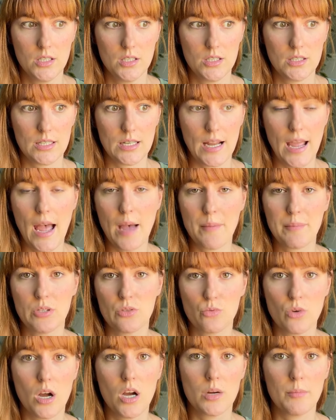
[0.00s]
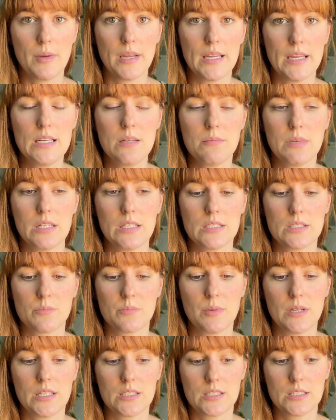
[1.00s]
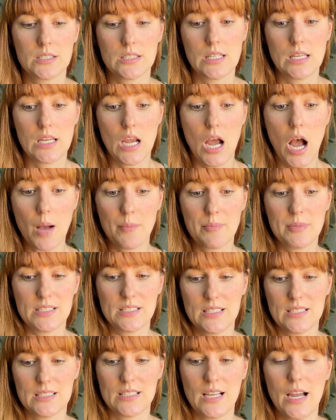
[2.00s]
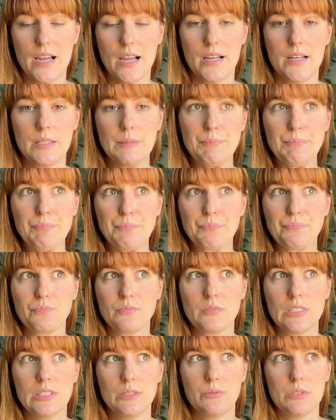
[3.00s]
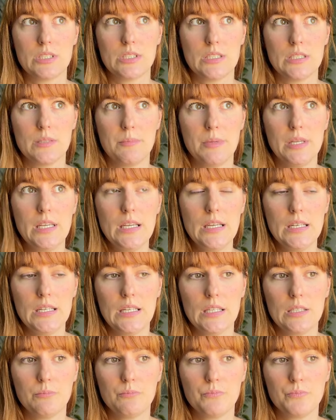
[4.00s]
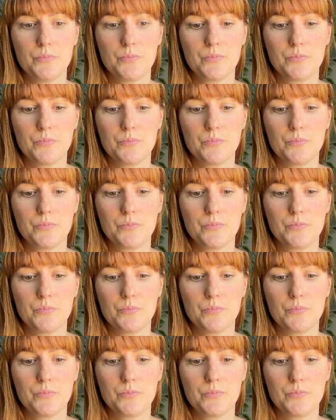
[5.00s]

that it happened wrong by any means, but it's the opposite side. It was in the beginning